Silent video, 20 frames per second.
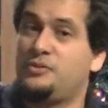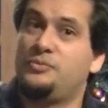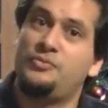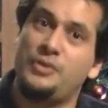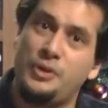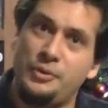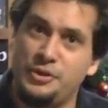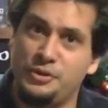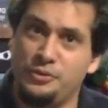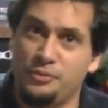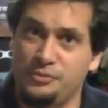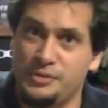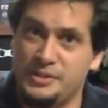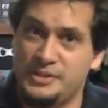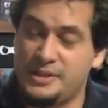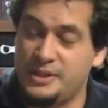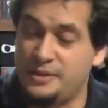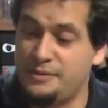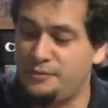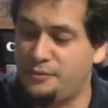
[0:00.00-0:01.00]
Very
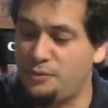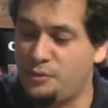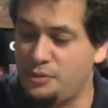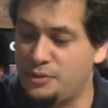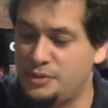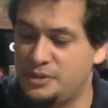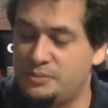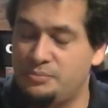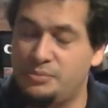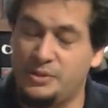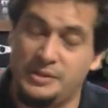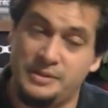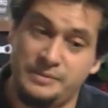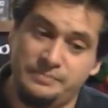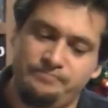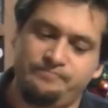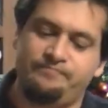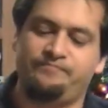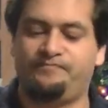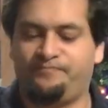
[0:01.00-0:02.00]
touristic, of course, but
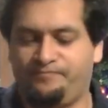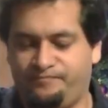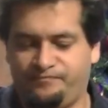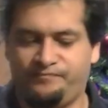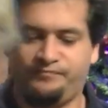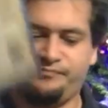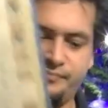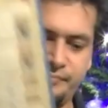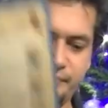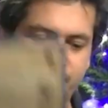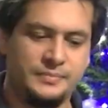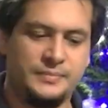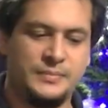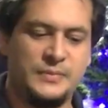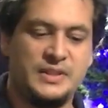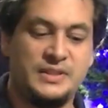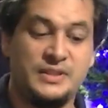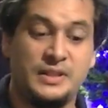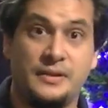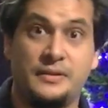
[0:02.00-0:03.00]

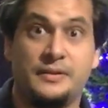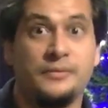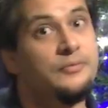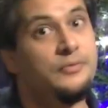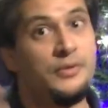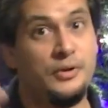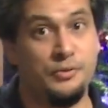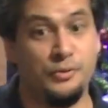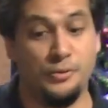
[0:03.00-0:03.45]
still very